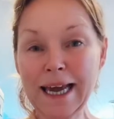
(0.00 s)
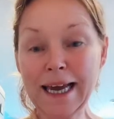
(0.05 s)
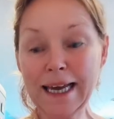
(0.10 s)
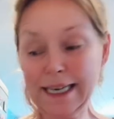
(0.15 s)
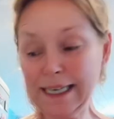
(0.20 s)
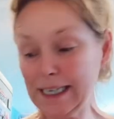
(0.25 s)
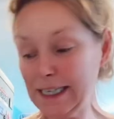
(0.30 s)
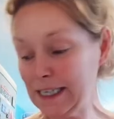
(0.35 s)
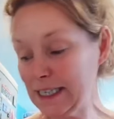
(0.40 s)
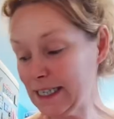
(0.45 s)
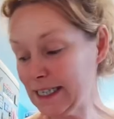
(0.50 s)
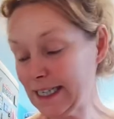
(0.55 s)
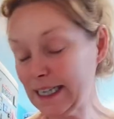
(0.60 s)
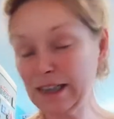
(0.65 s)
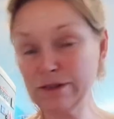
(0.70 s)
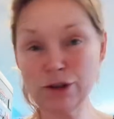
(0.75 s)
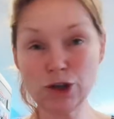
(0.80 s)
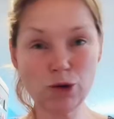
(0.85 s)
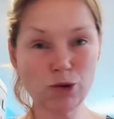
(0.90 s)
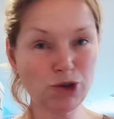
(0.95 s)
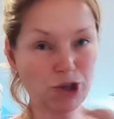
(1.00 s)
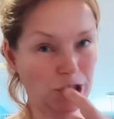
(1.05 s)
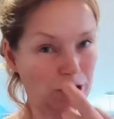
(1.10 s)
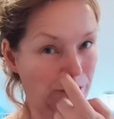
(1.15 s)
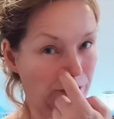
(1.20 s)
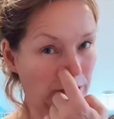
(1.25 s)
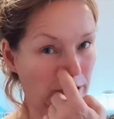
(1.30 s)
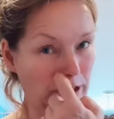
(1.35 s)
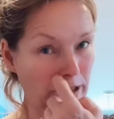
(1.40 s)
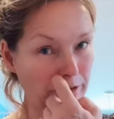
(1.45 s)
is, they have a short
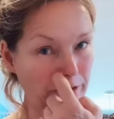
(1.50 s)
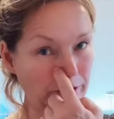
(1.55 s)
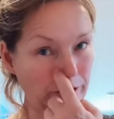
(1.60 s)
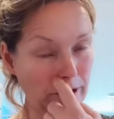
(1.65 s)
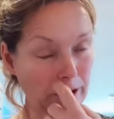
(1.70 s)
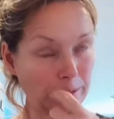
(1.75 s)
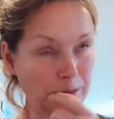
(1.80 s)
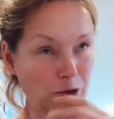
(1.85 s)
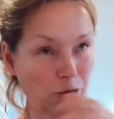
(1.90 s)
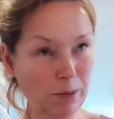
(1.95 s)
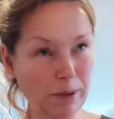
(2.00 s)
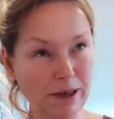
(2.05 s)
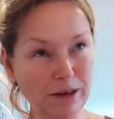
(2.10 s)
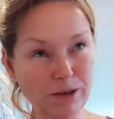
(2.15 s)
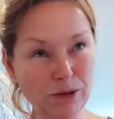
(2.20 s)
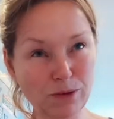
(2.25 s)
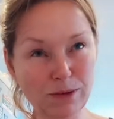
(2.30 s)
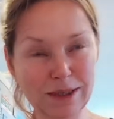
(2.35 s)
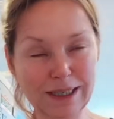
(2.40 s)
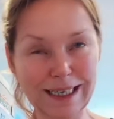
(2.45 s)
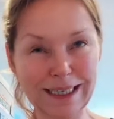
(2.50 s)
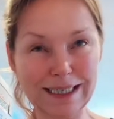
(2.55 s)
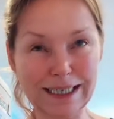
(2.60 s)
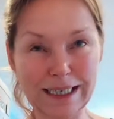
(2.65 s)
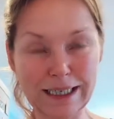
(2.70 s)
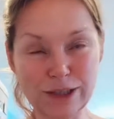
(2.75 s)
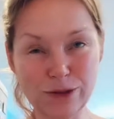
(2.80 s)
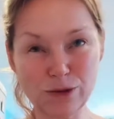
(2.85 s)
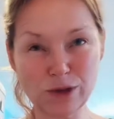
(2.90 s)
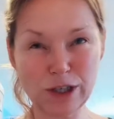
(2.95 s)
shelf life, up to about sort of 10
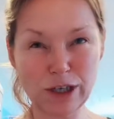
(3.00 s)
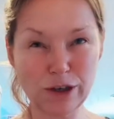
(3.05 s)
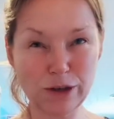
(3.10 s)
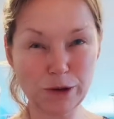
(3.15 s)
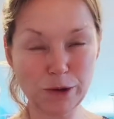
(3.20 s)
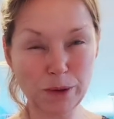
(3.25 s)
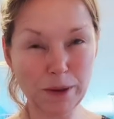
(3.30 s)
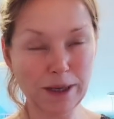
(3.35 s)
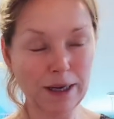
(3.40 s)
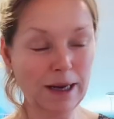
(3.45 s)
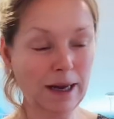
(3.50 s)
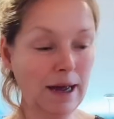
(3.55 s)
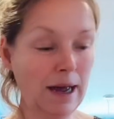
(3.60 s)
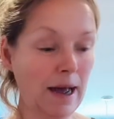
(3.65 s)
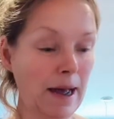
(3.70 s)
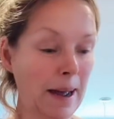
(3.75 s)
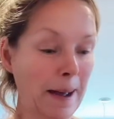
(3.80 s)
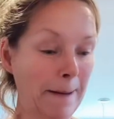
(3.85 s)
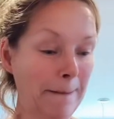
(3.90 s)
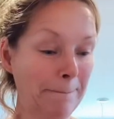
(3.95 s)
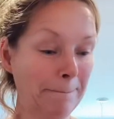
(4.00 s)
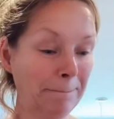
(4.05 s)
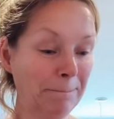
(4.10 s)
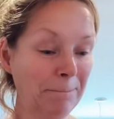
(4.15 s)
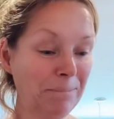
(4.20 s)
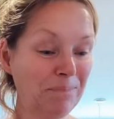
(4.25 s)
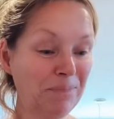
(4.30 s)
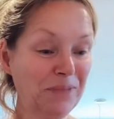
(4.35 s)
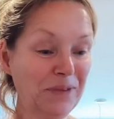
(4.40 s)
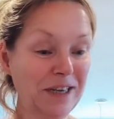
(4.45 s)
days or so.
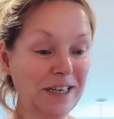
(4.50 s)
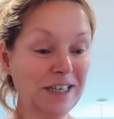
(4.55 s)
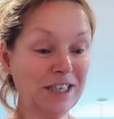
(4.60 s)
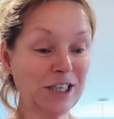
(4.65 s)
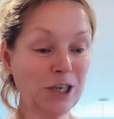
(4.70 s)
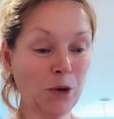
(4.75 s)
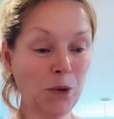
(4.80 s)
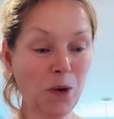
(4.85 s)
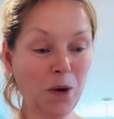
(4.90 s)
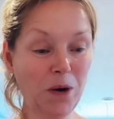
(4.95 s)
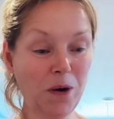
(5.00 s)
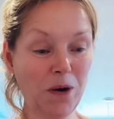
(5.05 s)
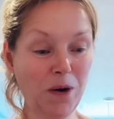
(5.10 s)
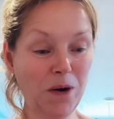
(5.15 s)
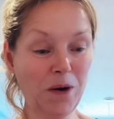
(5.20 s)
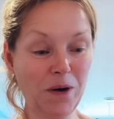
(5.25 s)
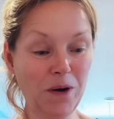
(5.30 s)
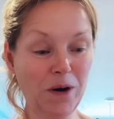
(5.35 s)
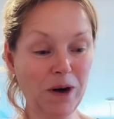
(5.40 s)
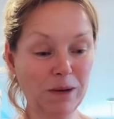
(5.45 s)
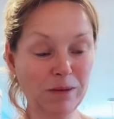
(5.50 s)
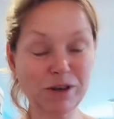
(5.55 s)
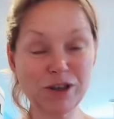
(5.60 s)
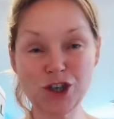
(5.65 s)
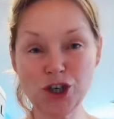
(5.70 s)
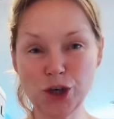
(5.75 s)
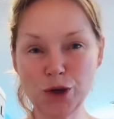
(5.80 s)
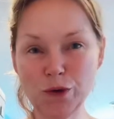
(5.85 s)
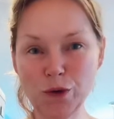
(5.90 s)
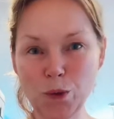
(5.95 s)
So I'm going to
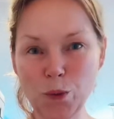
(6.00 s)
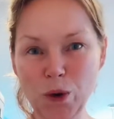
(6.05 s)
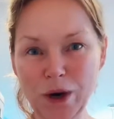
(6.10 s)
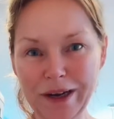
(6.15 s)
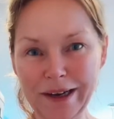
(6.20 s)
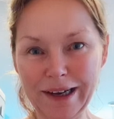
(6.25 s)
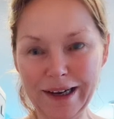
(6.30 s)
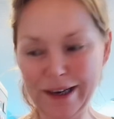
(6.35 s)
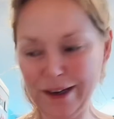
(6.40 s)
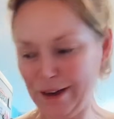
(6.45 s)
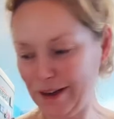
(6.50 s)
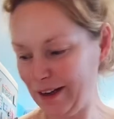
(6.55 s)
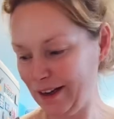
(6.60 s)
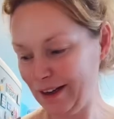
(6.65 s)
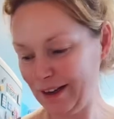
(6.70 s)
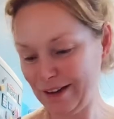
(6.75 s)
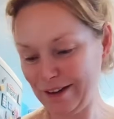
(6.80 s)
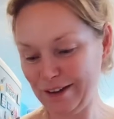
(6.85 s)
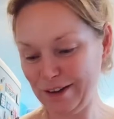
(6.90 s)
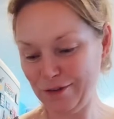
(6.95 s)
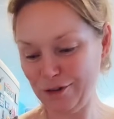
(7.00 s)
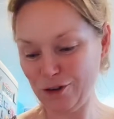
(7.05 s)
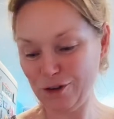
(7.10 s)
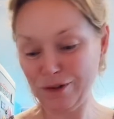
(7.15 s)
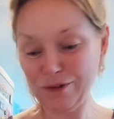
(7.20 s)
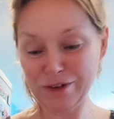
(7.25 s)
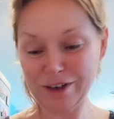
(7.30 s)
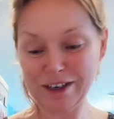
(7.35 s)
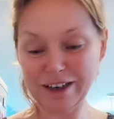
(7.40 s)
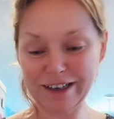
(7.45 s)
show you a way, if you're
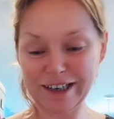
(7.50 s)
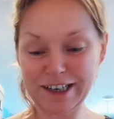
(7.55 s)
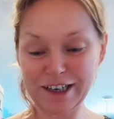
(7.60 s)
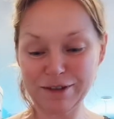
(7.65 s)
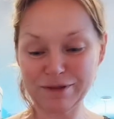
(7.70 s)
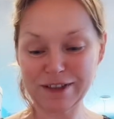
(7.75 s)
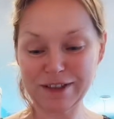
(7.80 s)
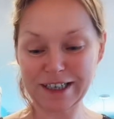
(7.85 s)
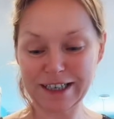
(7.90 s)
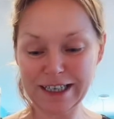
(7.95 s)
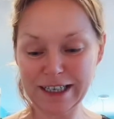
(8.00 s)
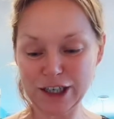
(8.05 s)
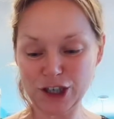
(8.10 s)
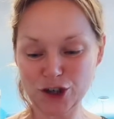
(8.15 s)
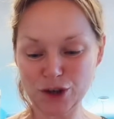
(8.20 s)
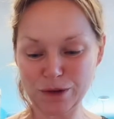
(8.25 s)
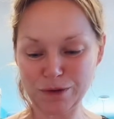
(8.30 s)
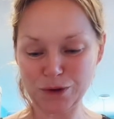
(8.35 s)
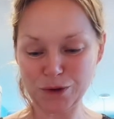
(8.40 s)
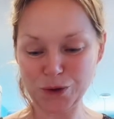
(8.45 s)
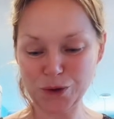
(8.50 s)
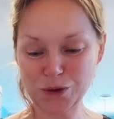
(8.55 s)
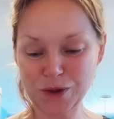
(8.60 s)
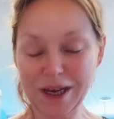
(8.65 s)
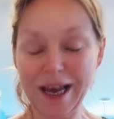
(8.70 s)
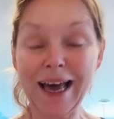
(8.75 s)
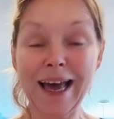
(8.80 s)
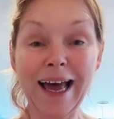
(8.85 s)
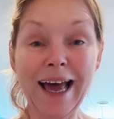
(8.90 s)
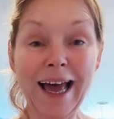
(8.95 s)
ever lucky enough to get any truffles,
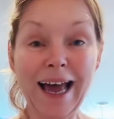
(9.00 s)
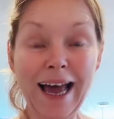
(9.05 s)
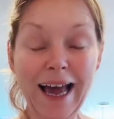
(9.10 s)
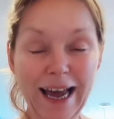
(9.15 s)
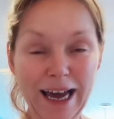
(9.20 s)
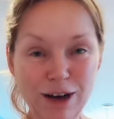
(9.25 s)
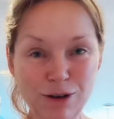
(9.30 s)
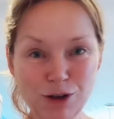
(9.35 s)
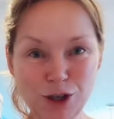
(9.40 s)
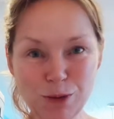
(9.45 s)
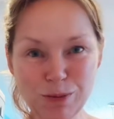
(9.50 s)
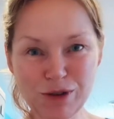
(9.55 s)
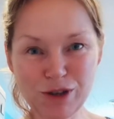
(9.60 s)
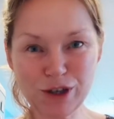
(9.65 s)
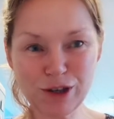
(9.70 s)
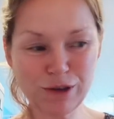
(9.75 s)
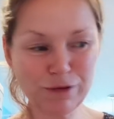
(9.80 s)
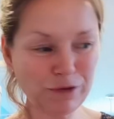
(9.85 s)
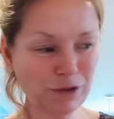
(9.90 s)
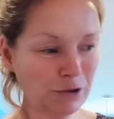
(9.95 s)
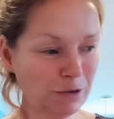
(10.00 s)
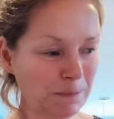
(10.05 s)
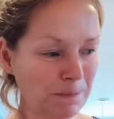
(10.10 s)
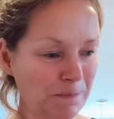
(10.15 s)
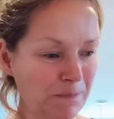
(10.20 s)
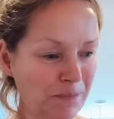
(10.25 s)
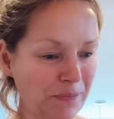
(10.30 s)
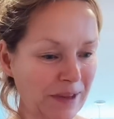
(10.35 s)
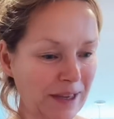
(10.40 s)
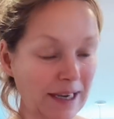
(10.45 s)
how to preserve
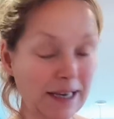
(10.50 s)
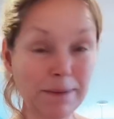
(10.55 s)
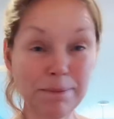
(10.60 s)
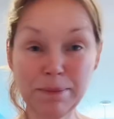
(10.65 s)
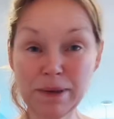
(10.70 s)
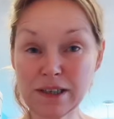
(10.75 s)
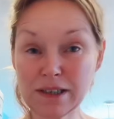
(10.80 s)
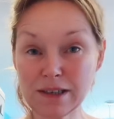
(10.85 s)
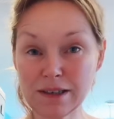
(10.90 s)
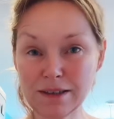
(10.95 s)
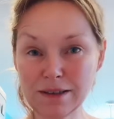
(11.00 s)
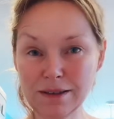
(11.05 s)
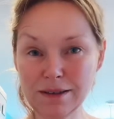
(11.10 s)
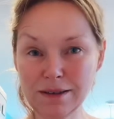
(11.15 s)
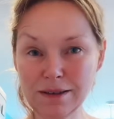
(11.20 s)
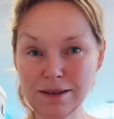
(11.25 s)
them in butter,